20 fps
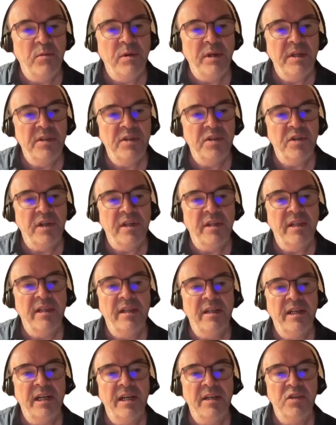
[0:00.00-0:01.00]
range
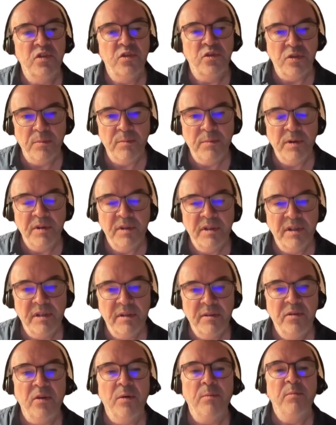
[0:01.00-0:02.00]
and large
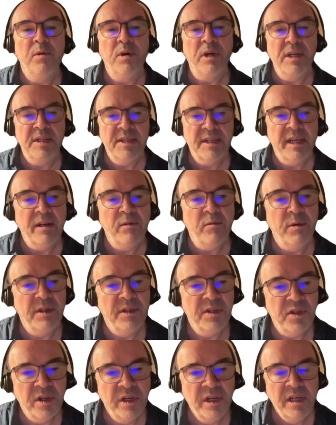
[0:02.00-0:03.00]
temporal scale
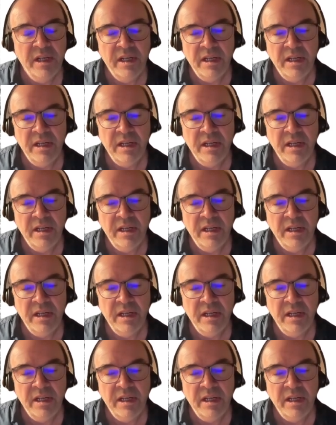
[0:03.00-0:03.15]
range